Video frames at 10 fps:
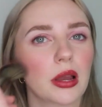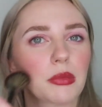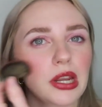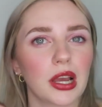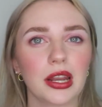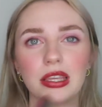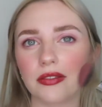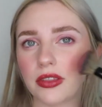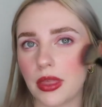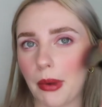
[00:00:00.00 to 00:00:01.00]
I'm going to kind of
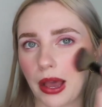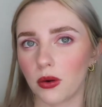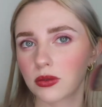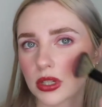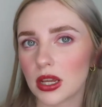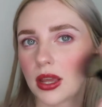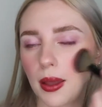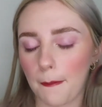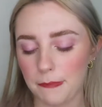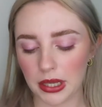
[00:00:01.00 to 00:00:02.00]
even them out
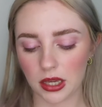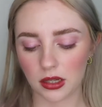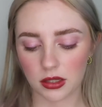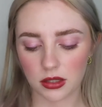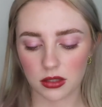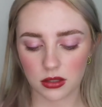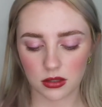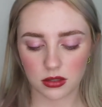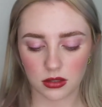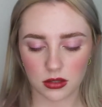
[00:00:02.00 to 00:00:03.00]
because
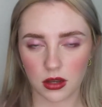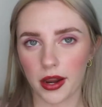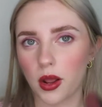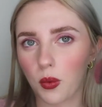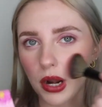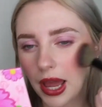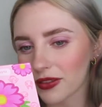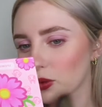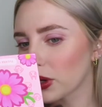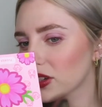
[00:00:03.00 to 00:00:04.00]
I don't want to have
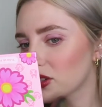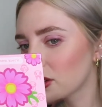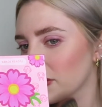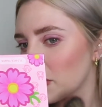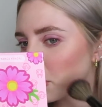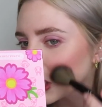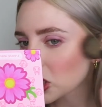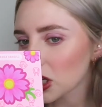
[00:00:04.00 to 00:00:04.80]
to wear two different blush